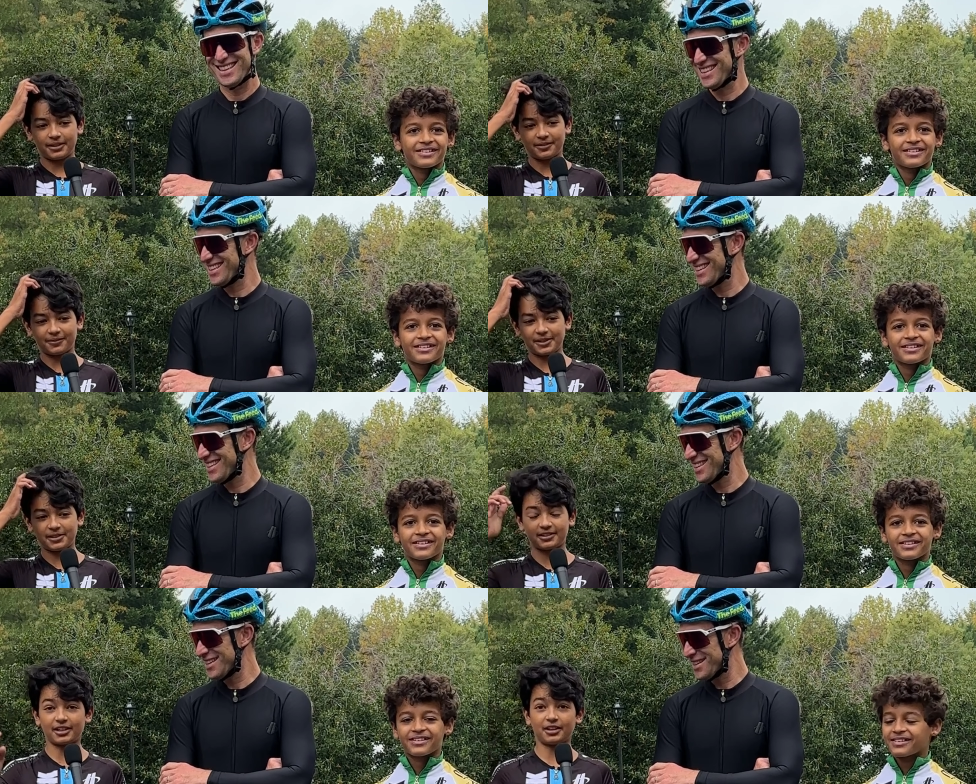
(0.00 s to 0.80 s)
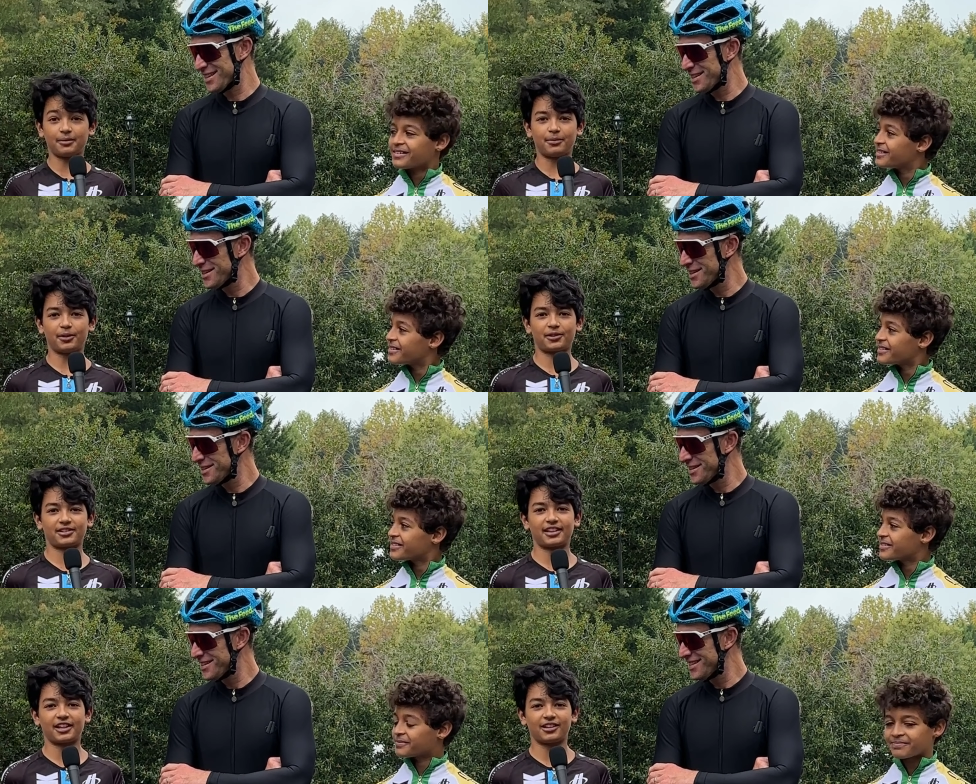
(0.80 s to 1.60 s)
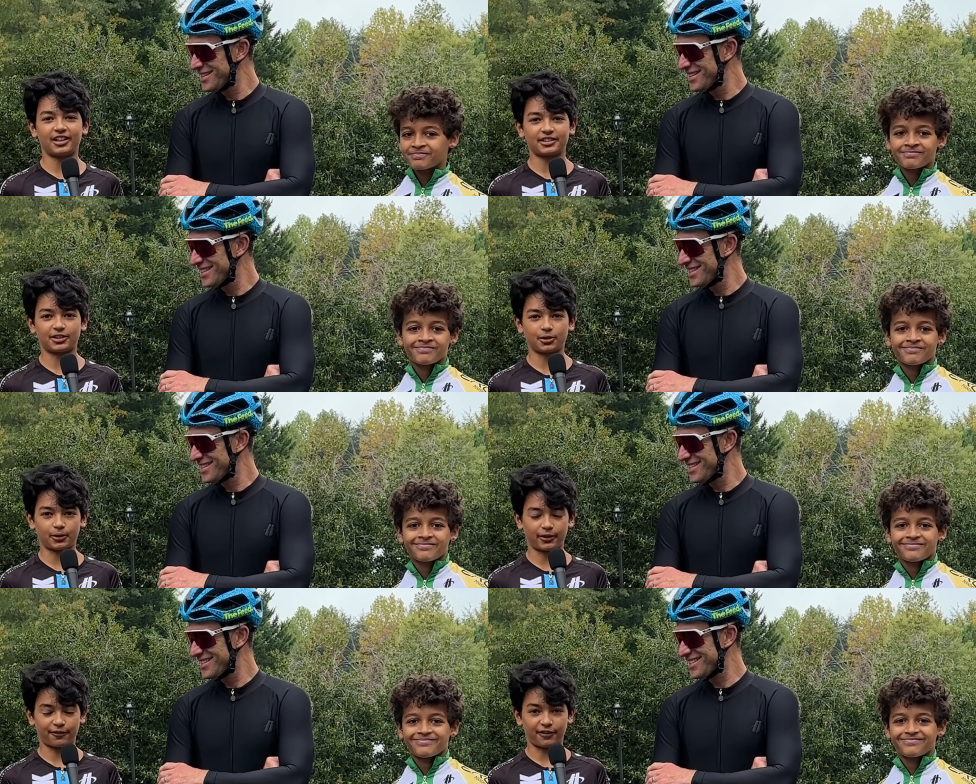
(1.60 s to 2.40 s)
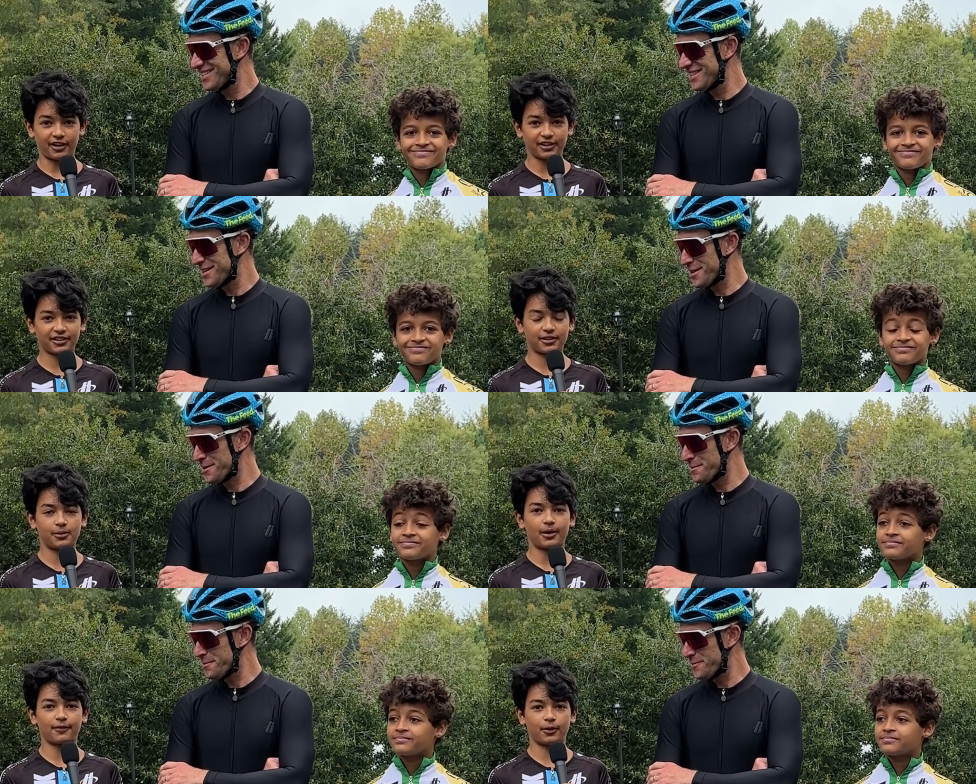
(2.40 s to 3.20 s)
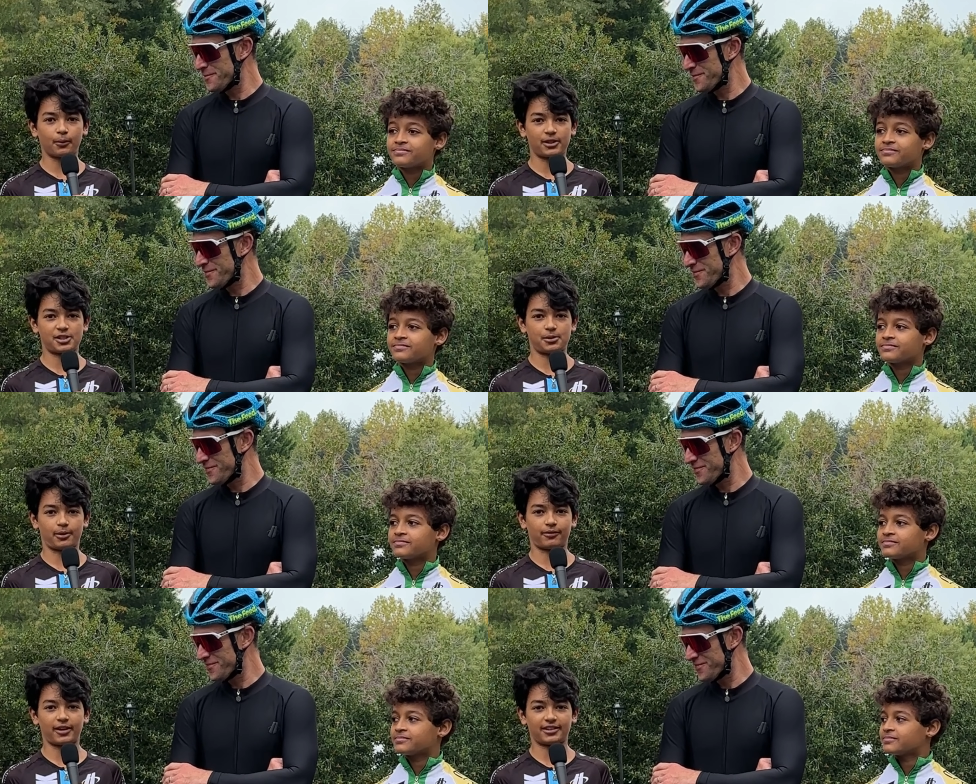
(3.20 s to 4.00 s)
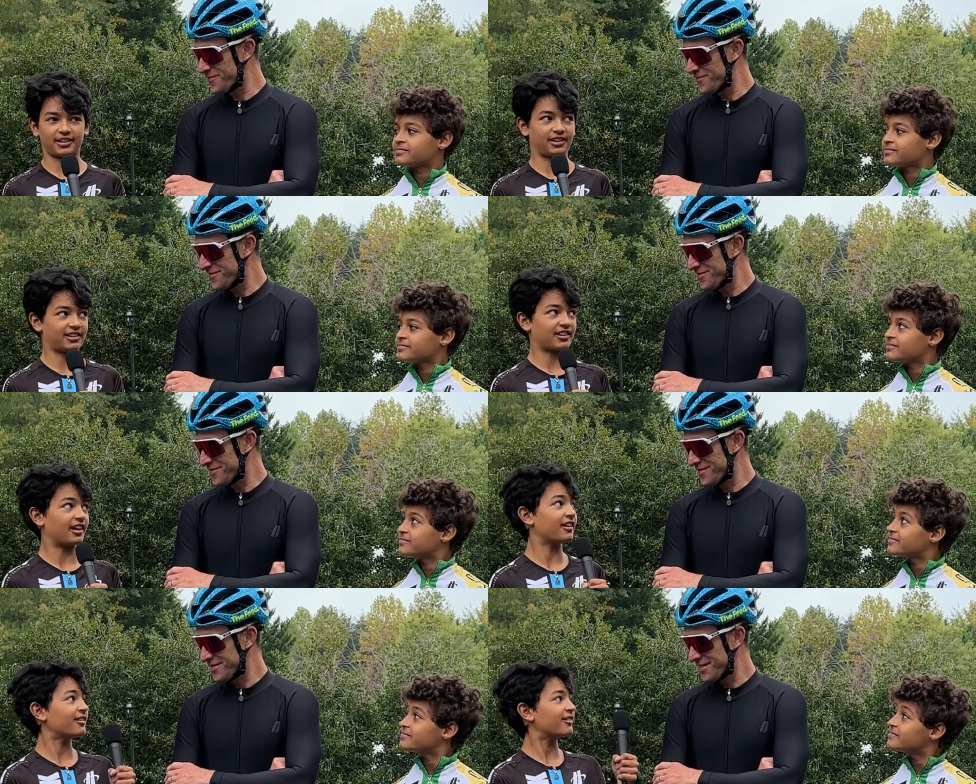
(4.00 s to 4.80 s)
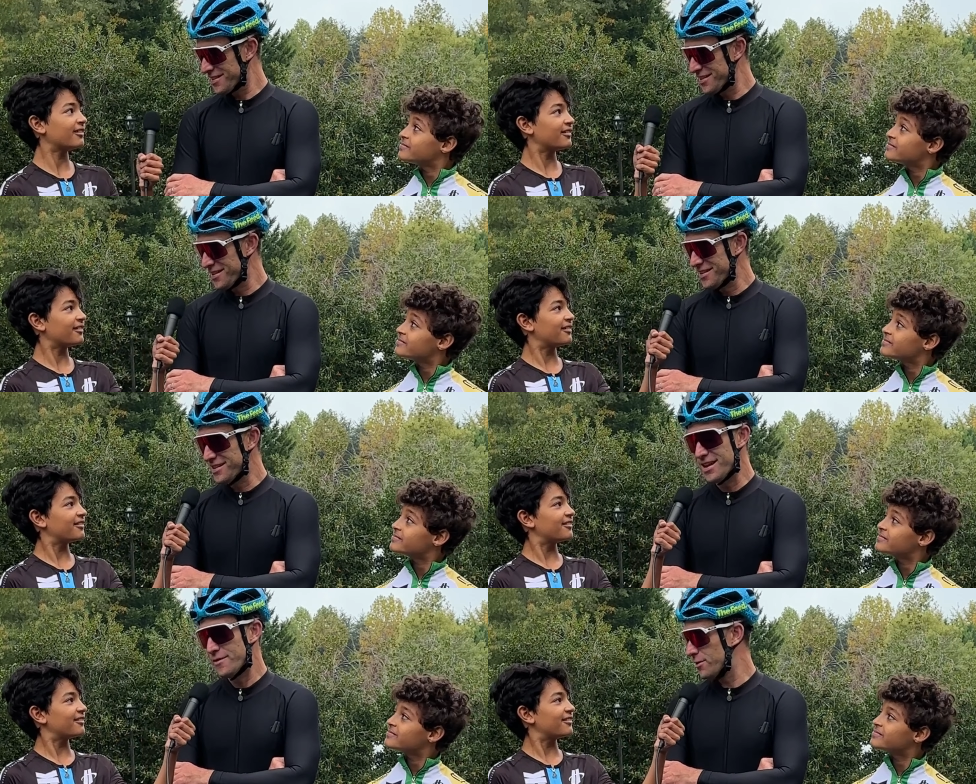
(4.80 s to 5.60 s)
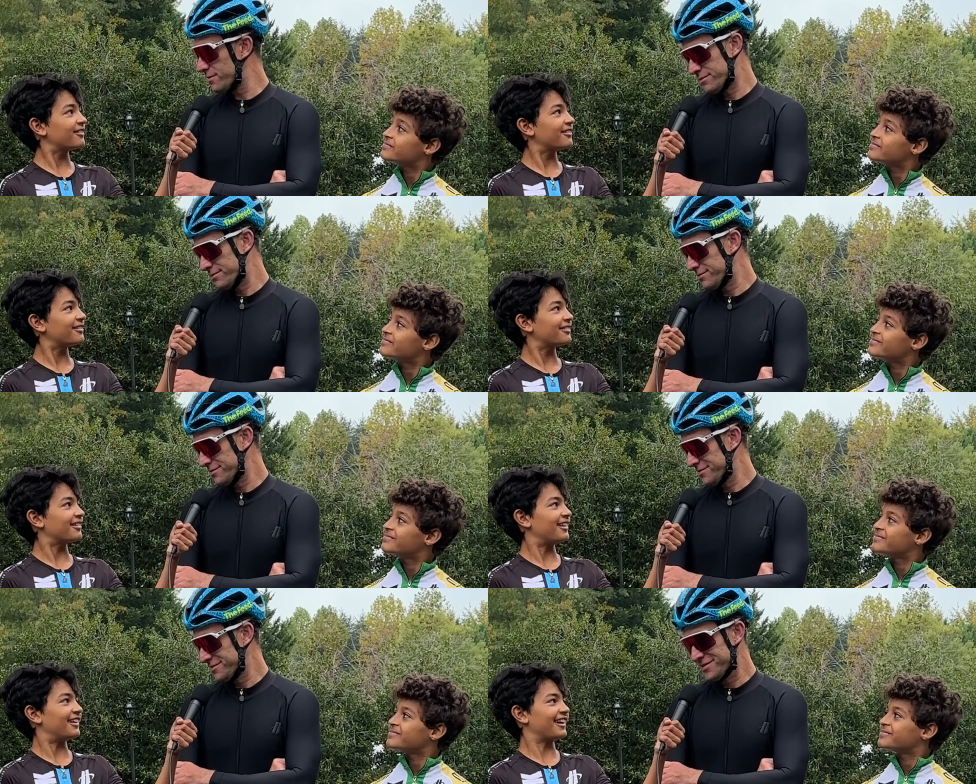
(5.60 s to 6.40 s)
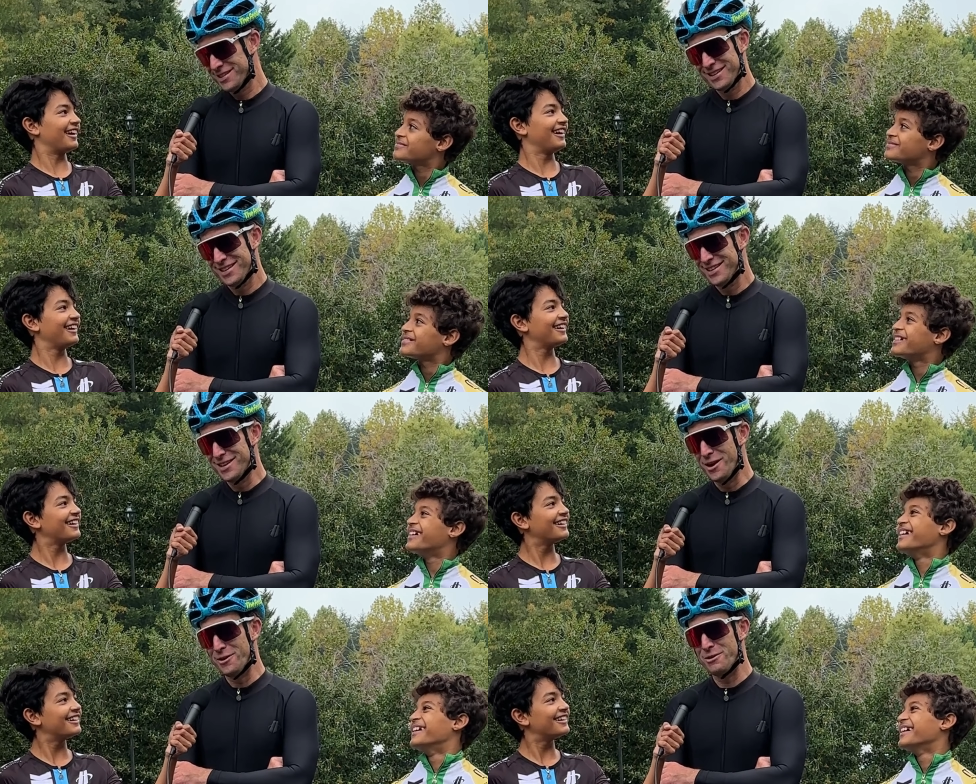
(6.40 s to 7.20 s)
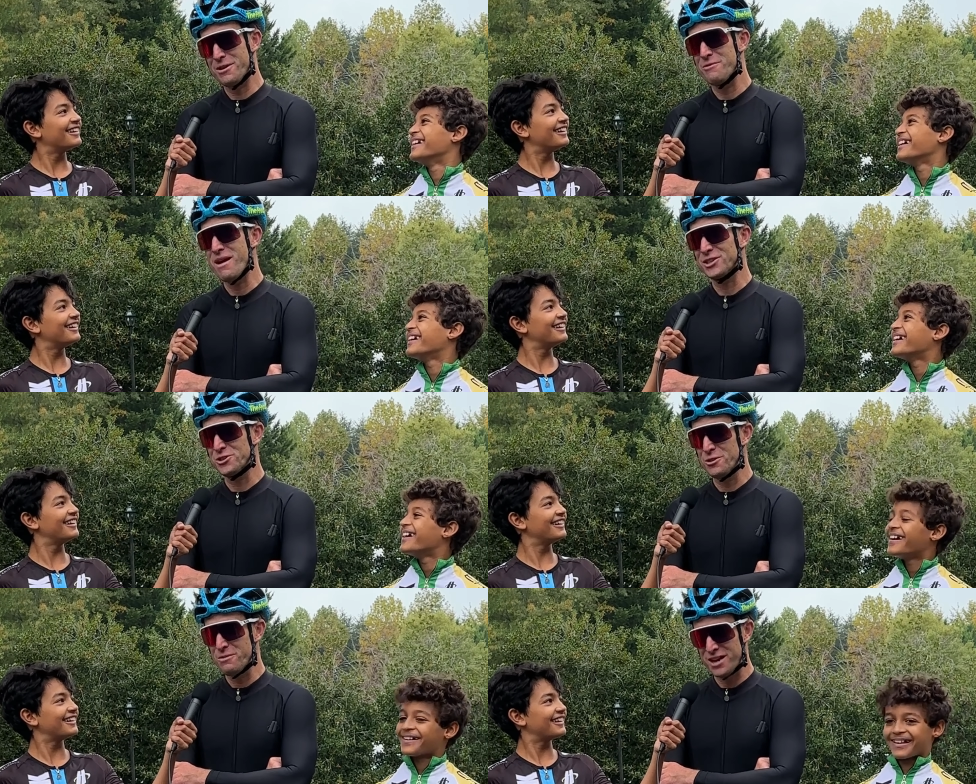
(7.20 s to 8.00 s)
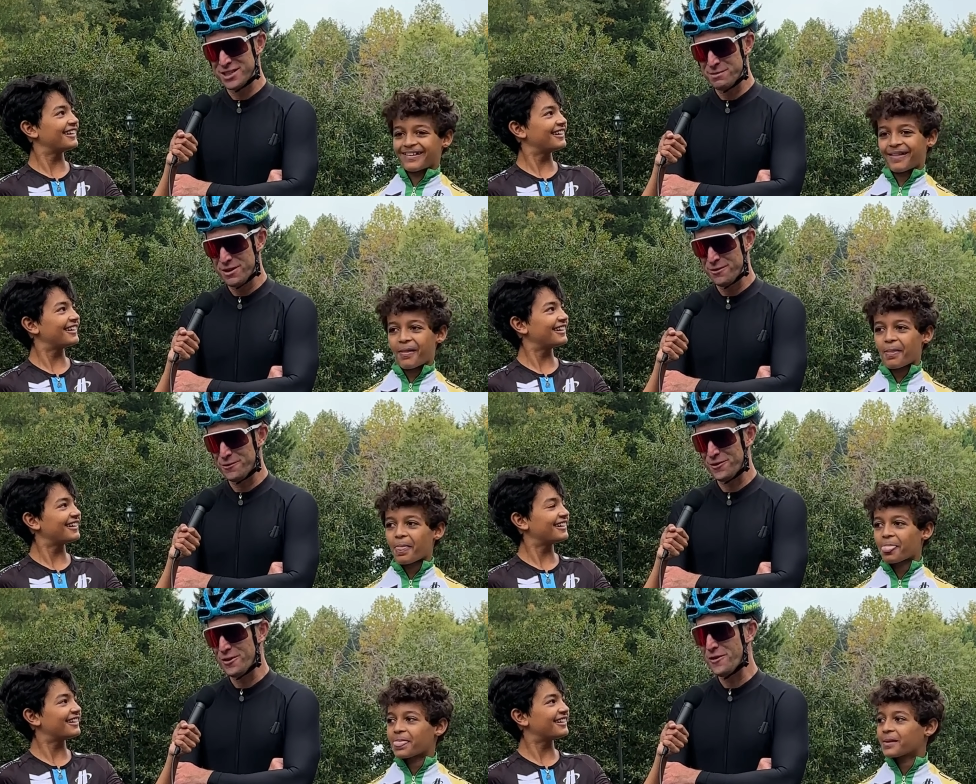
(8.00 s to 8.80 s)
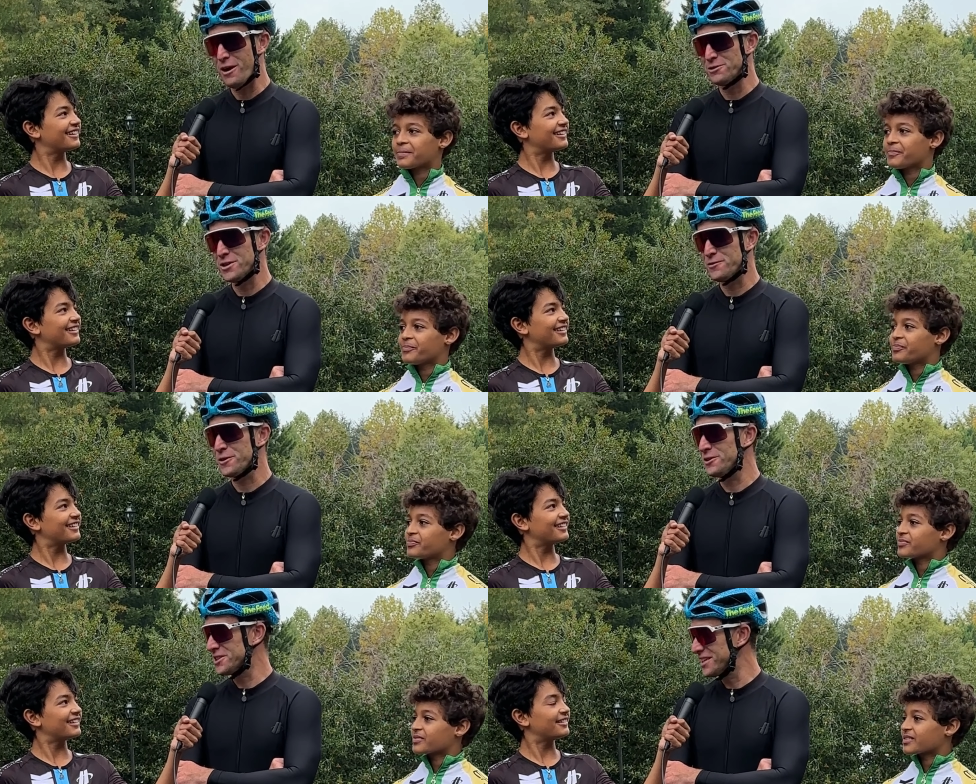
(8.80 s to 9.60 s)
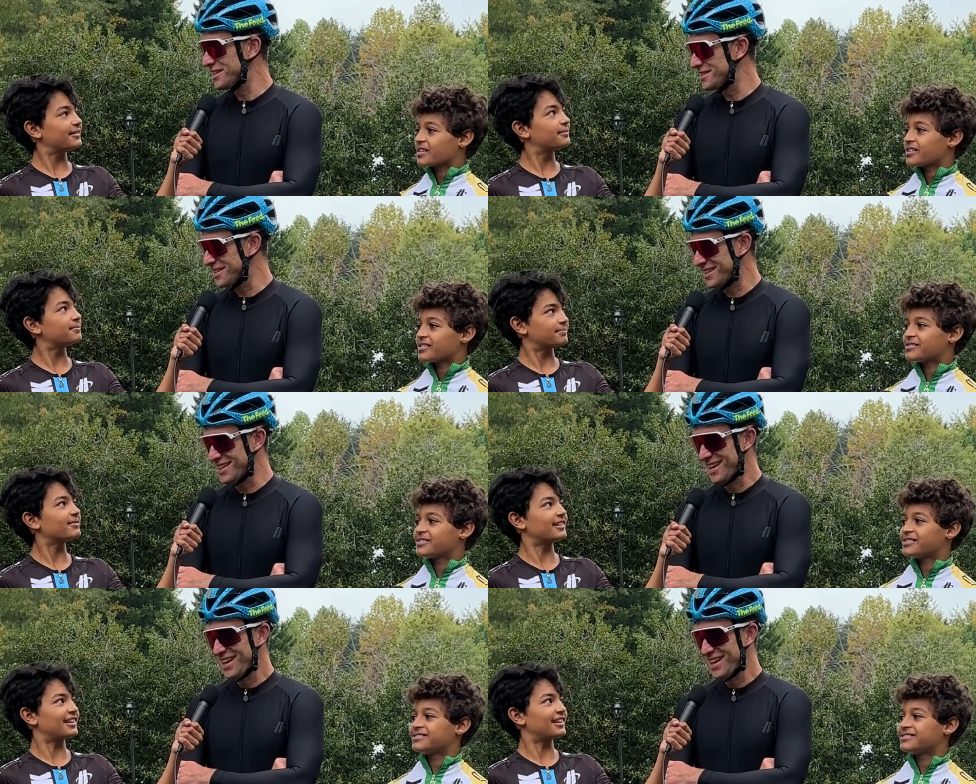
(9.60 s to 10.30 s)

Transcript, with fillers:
Speaker 1: When you sit on the motorcycle at the Tour de France, do you ever wish you were racing instead?
Speaker 2: Never. No, it actually reminds me of how difficult it is and